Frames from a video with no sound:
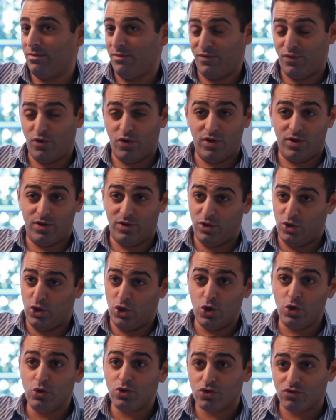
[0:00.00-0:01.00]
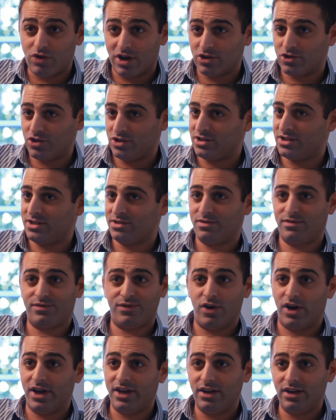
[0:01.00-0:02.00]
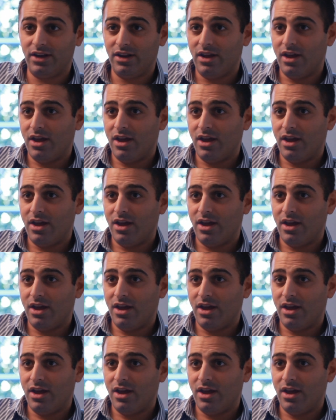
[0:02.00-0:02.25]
for new structures is fine,